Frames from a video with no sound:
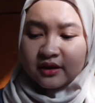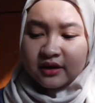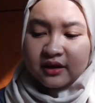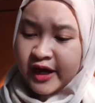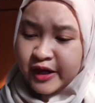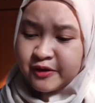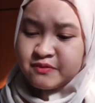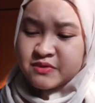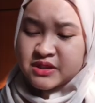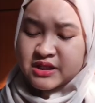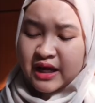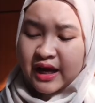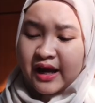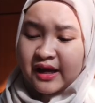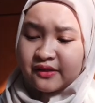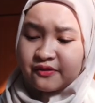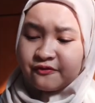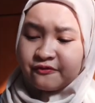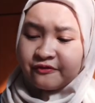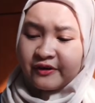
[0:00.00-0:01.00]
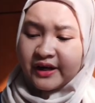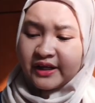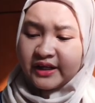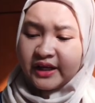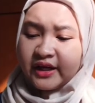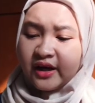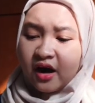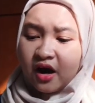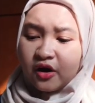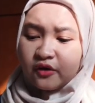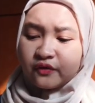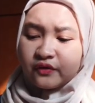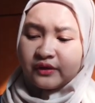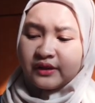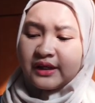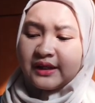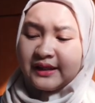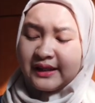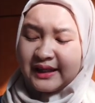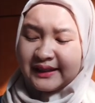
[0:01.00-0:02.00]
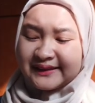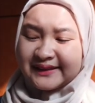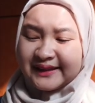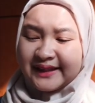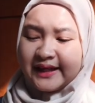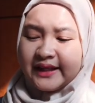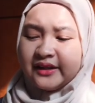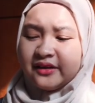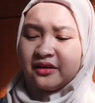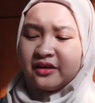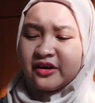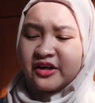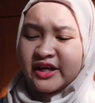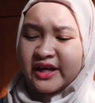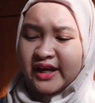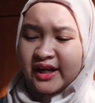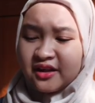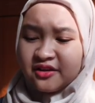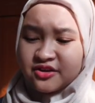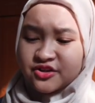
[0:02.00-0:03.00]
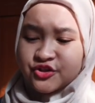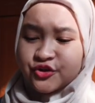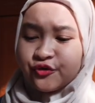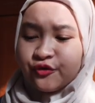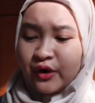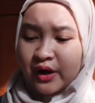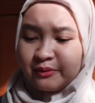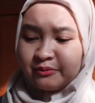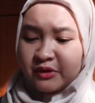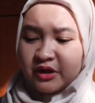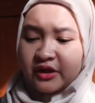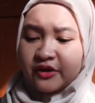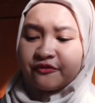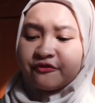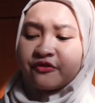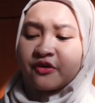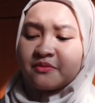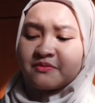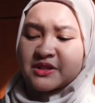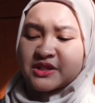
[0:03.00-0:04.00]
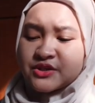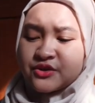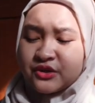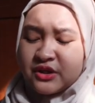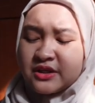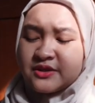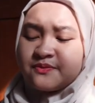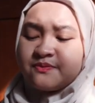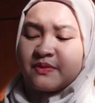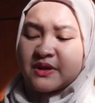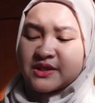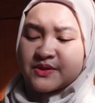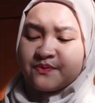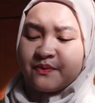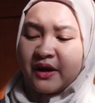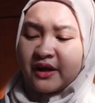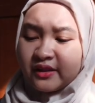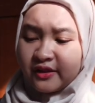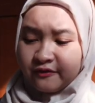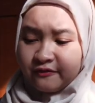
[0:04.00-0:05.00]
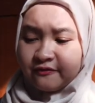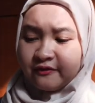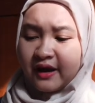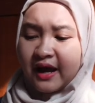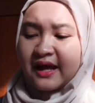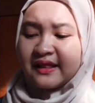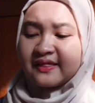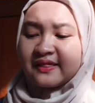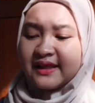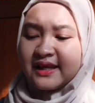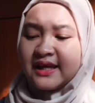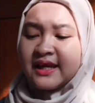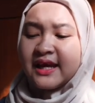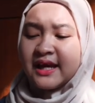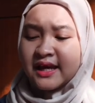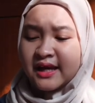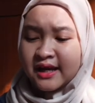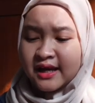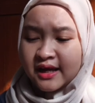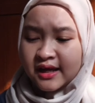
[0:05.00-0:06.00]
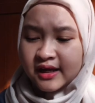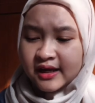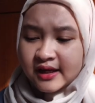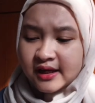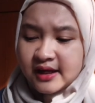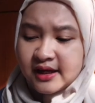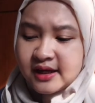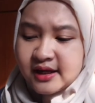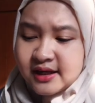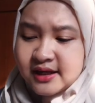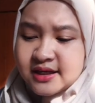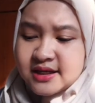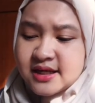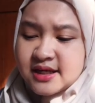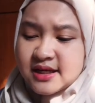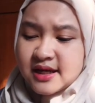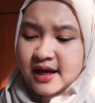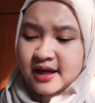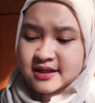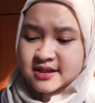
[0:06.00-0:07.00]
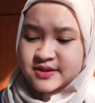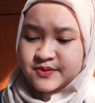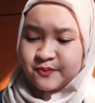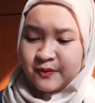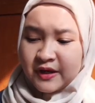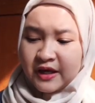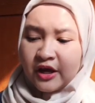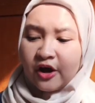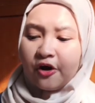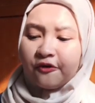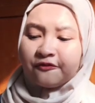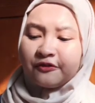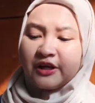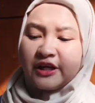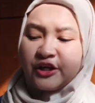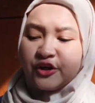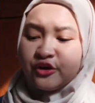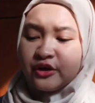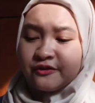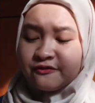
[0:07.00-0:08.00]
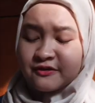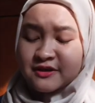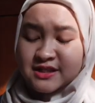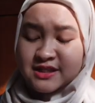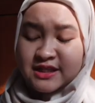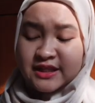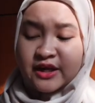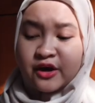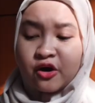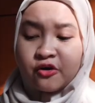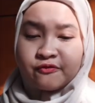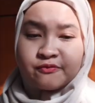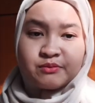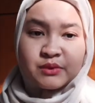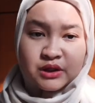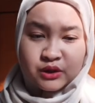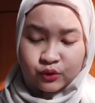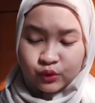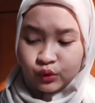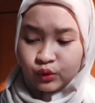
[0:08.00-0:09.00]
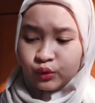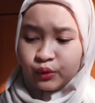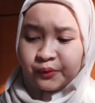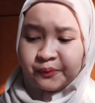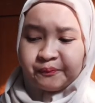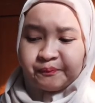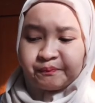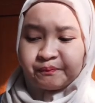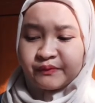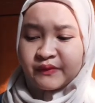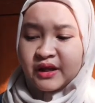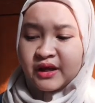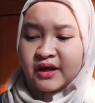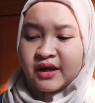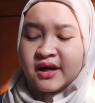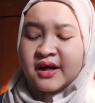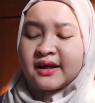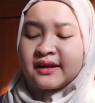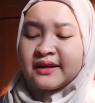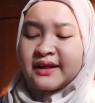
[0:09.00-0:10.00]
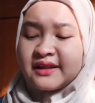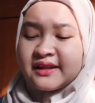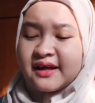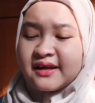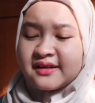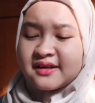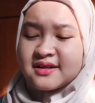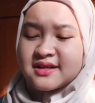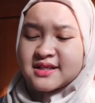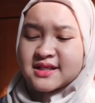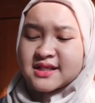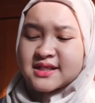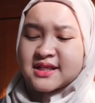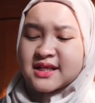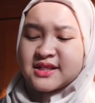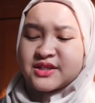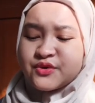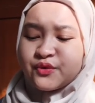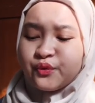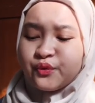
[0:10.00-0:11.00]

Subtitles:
aims at finding out the needs in learning English grammar from student perspective at the EESP of the University of Bengkulu. Need analysis is